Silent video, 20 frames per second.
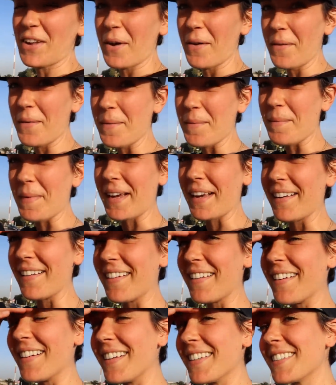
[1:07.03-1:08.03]
Oh my
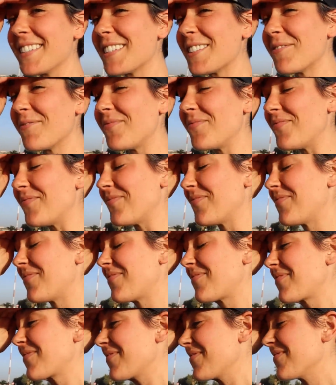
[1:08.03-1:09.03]
gosh.
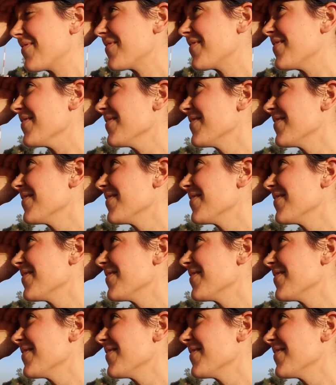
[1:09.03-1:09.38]
Okay, now I'll give you a